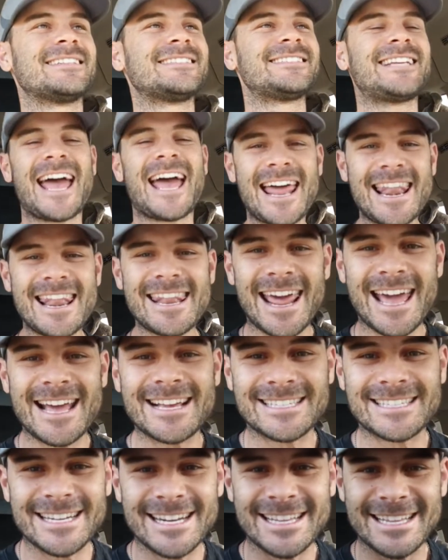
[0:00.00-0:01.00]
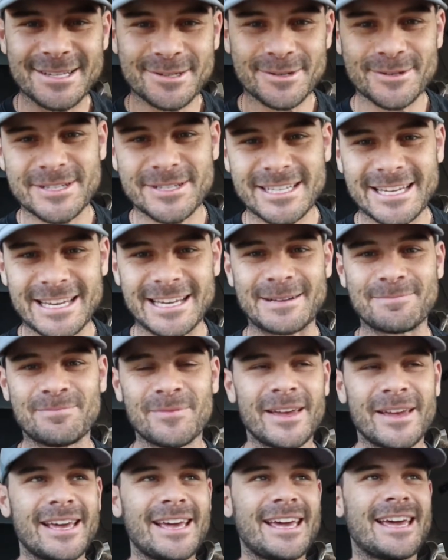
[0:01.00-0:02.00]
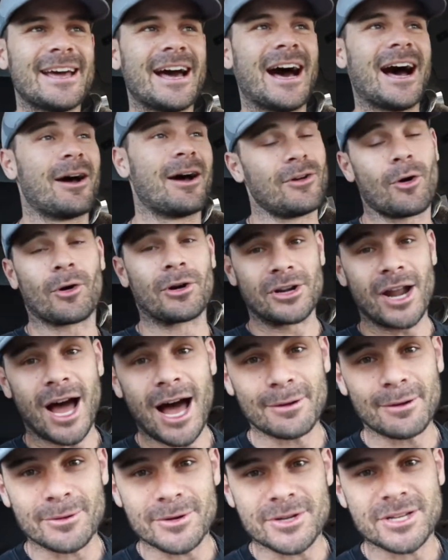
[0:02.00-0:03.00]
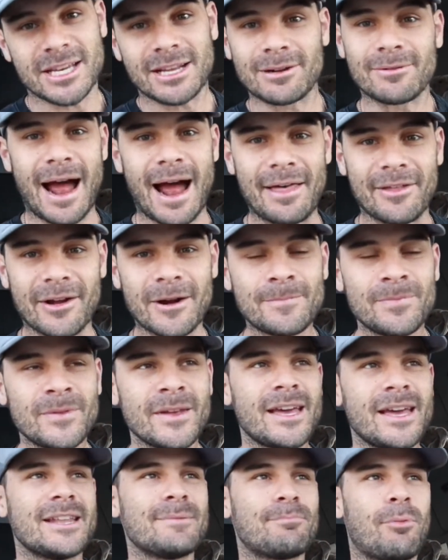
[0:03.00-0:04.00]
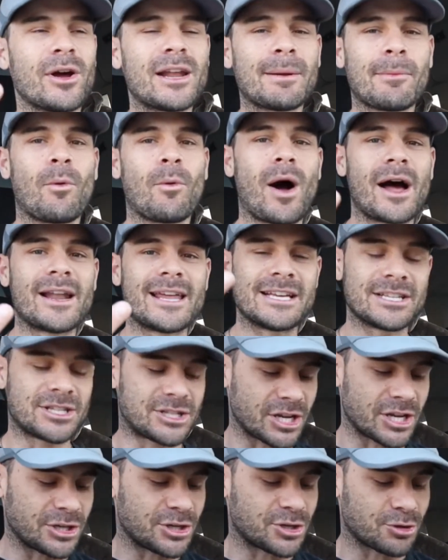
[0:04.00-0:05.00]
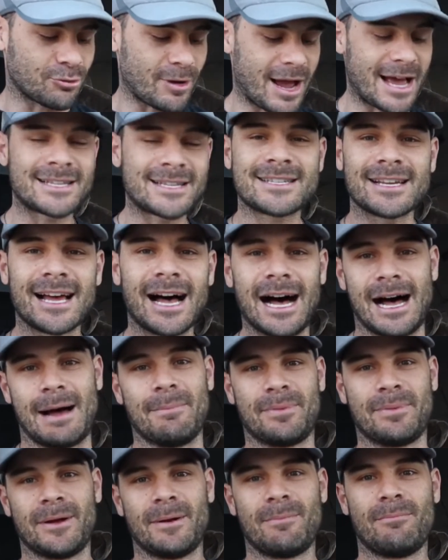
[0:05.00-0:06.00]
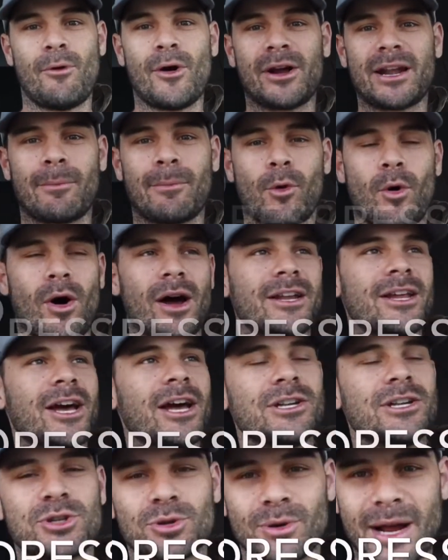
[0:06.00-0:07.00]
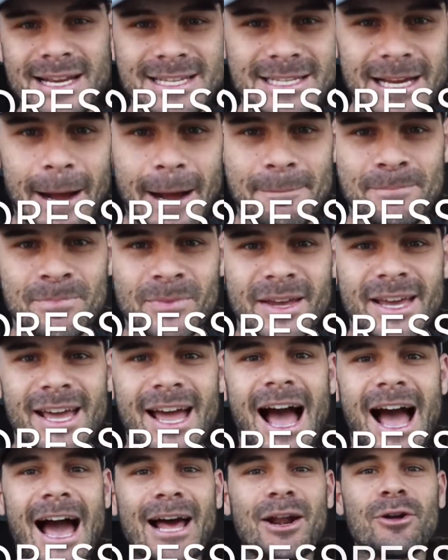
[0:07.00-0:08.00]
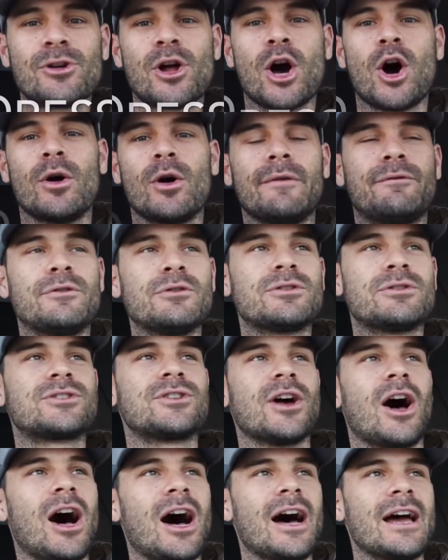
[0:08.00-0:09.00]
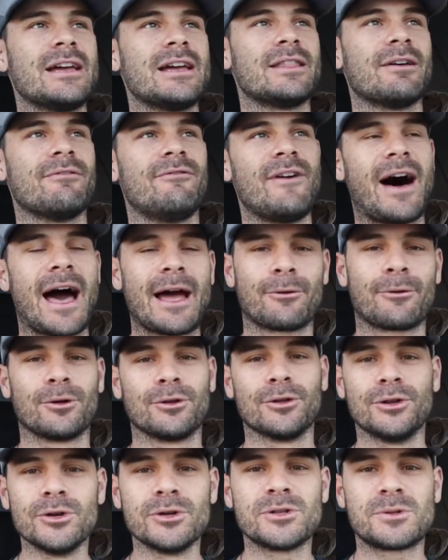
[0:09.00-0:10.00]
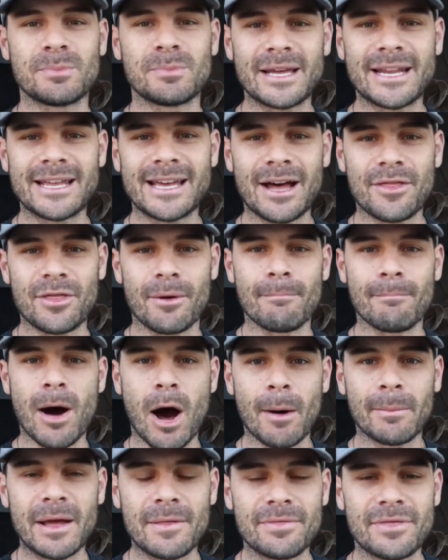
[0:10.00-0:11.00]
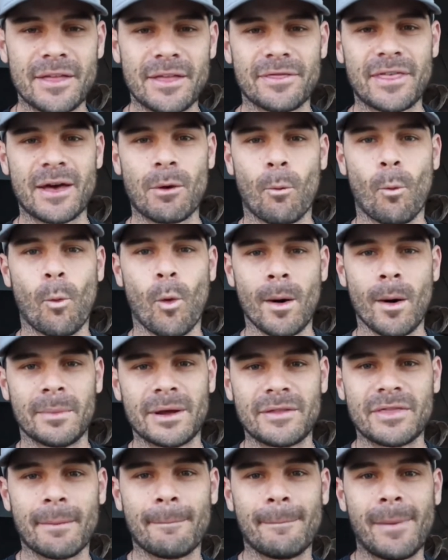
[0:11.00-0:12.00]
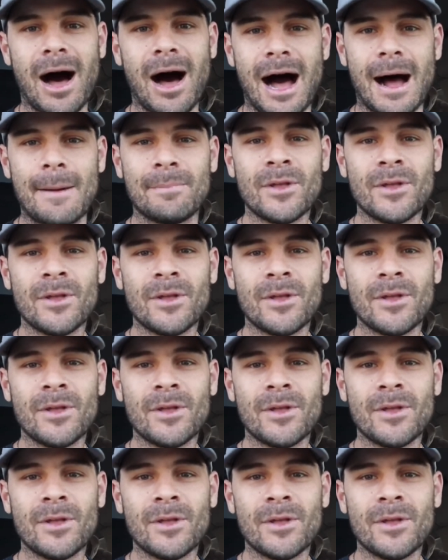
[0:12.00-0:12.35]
10 days into this routine, or non-routine rather, point number 1 is to dress up. Point number 1, dress up. I don't know if you saw in the viral news media the moment that the woman, the mom,